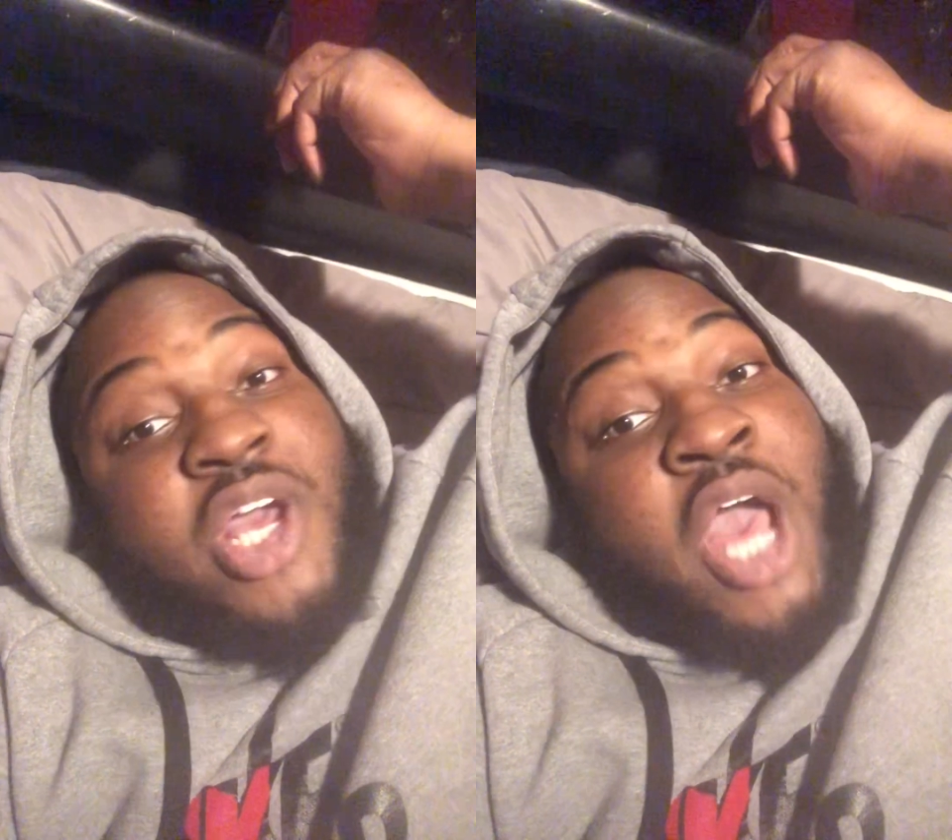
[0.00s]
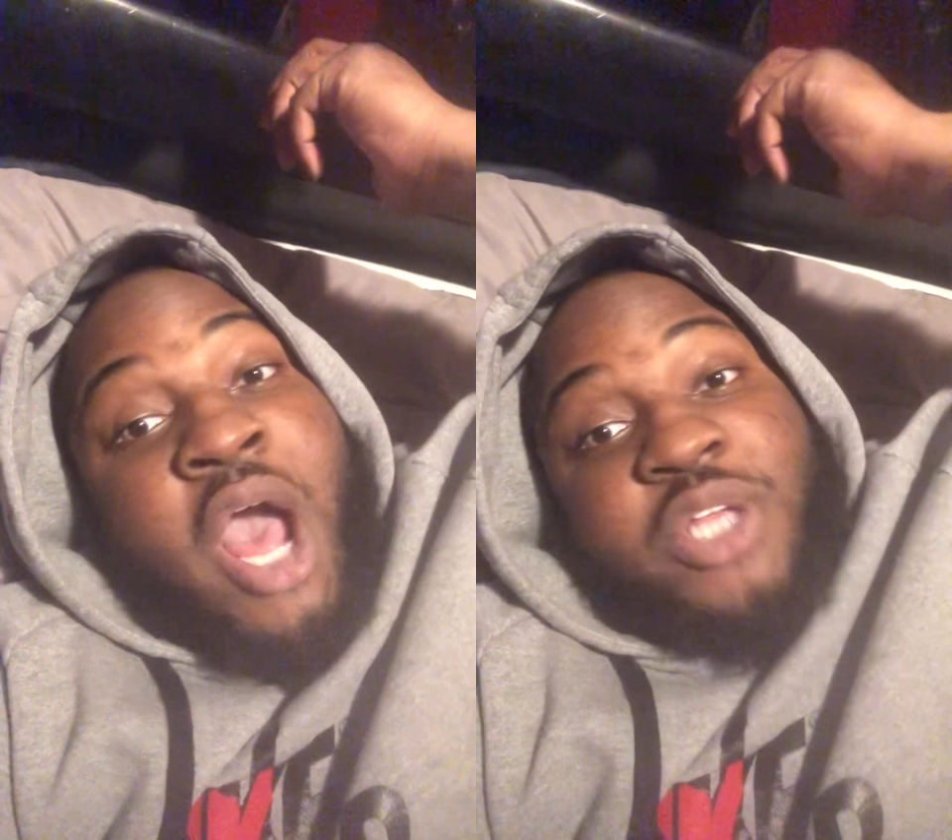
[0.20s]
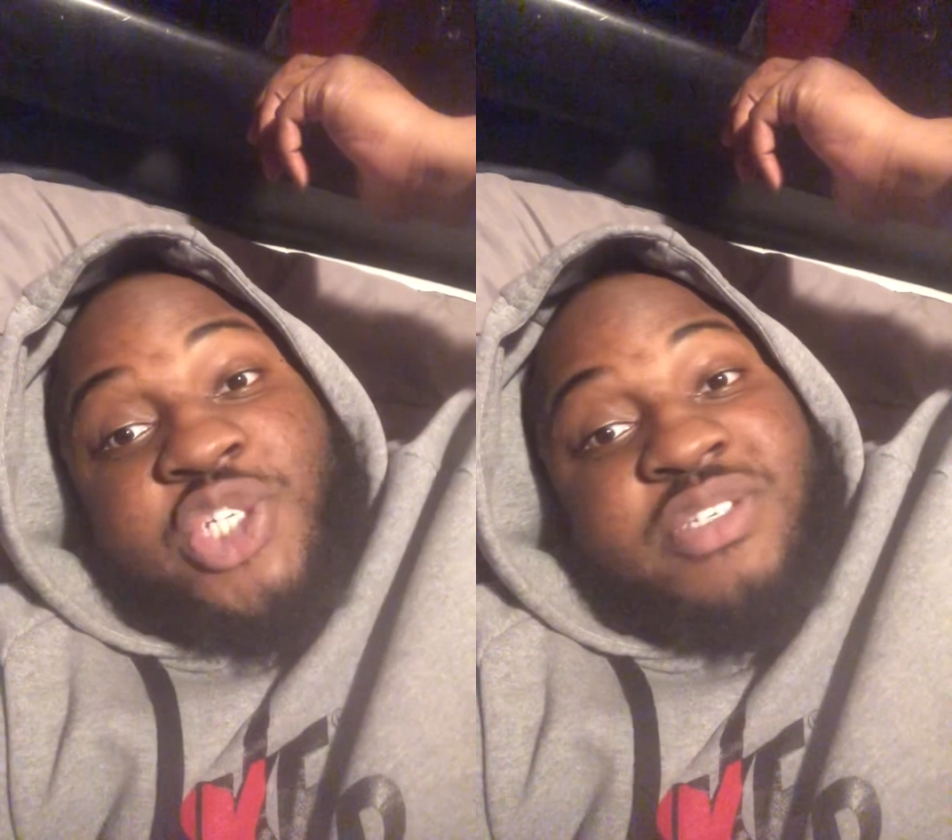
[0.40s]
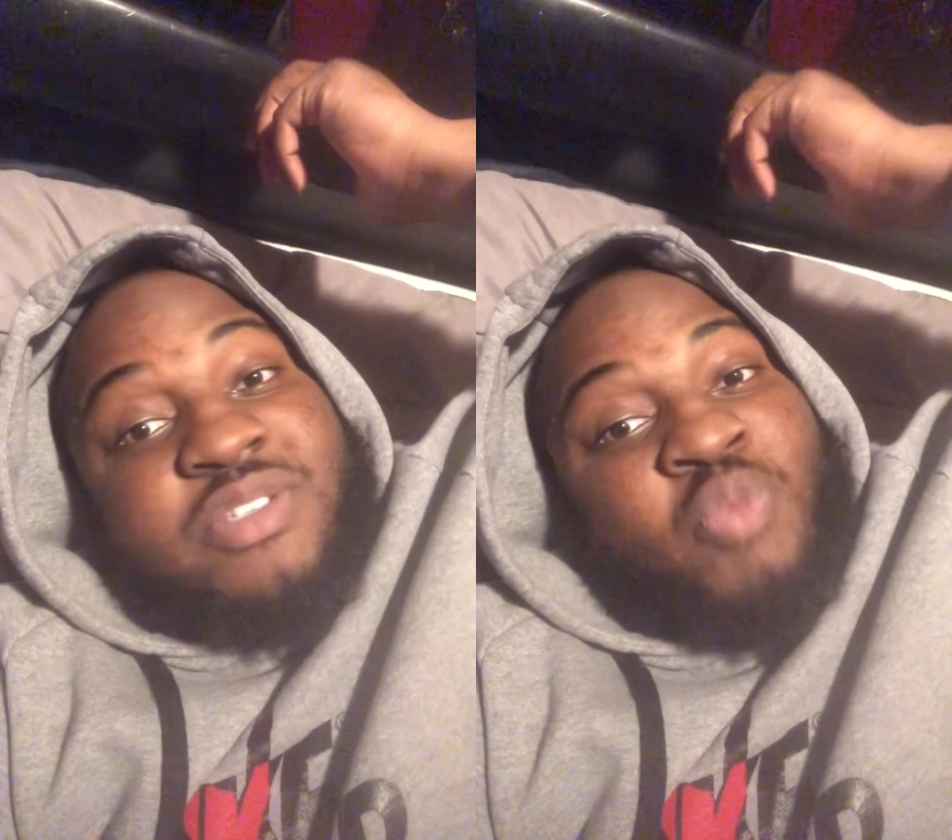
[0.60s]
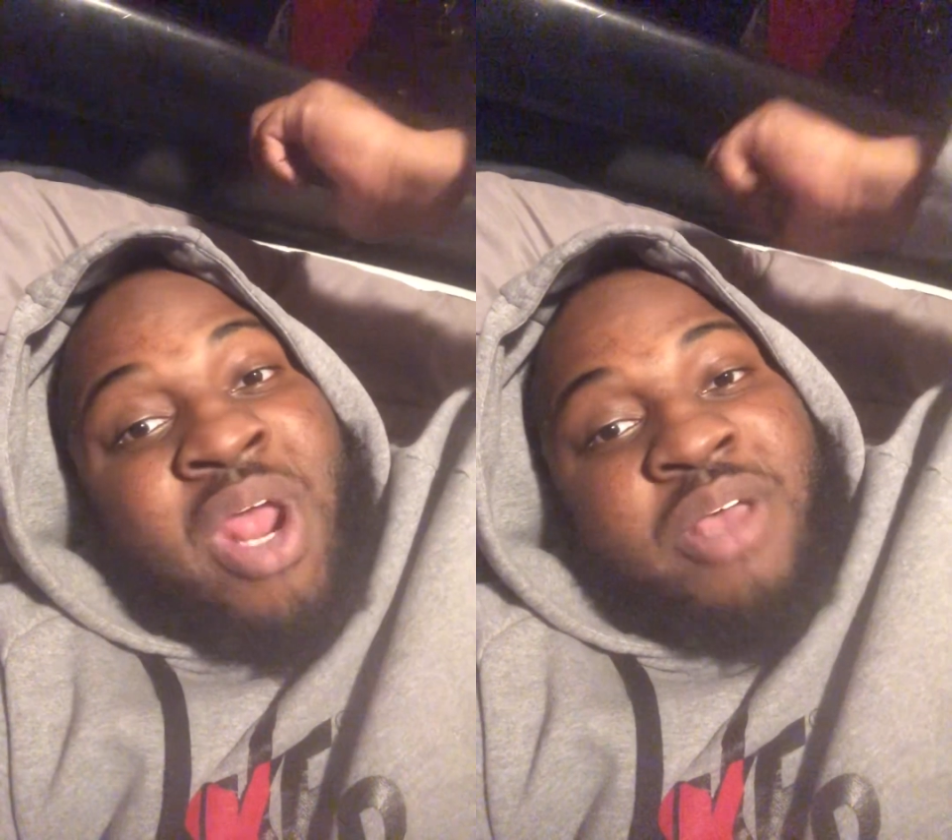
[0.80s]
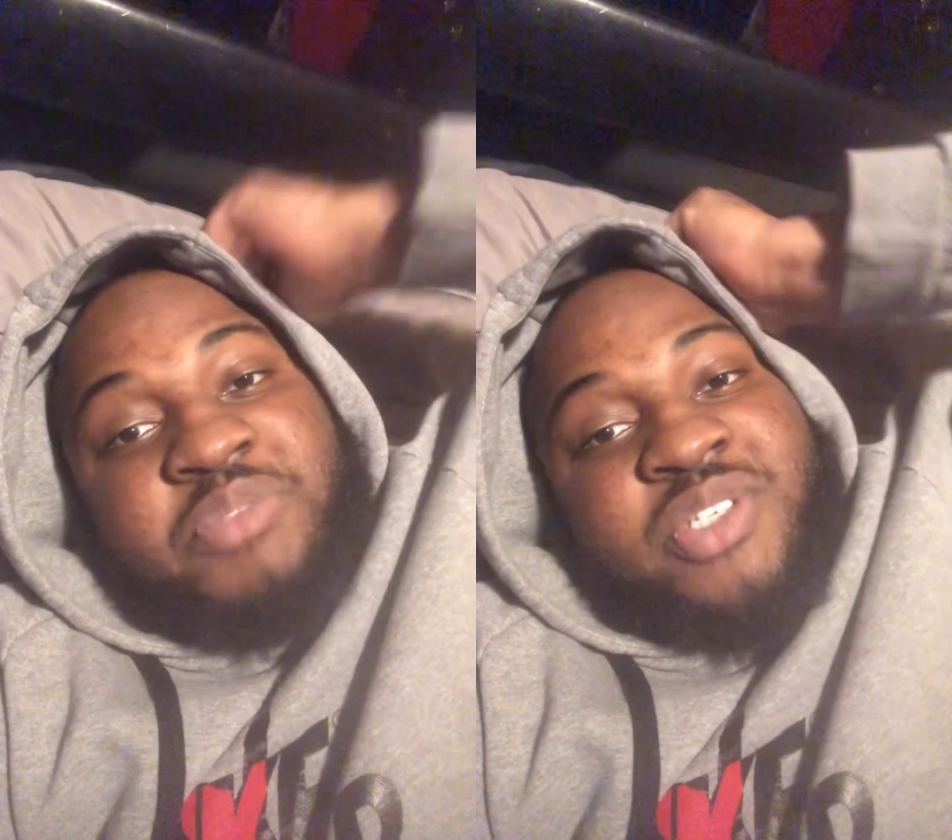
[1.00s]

conscious rap